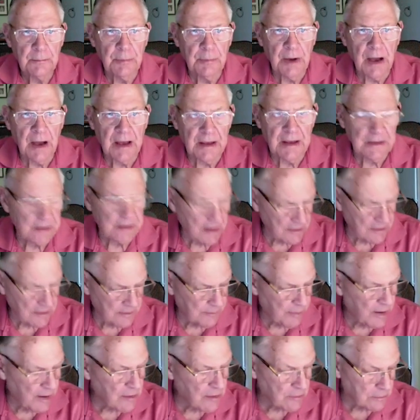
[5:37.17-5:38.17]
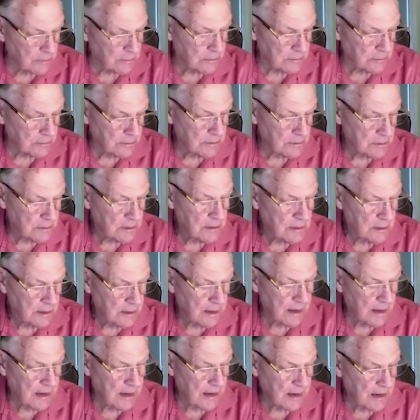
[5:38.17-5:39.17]
another boat,
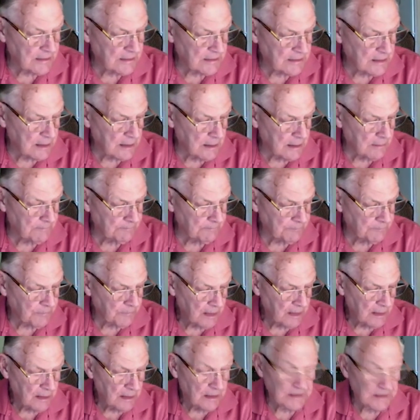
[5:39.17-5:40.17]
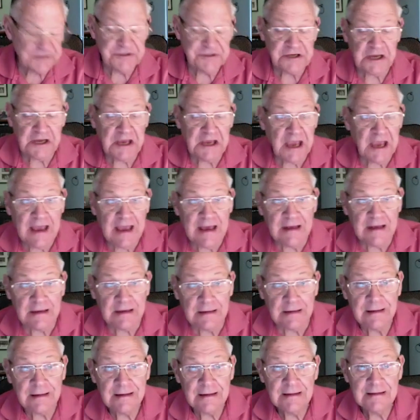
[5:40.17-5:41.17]
and she
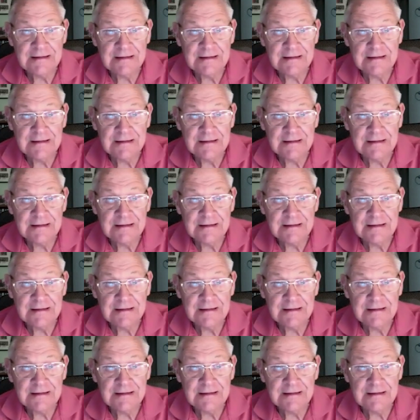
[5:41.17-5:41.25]
can't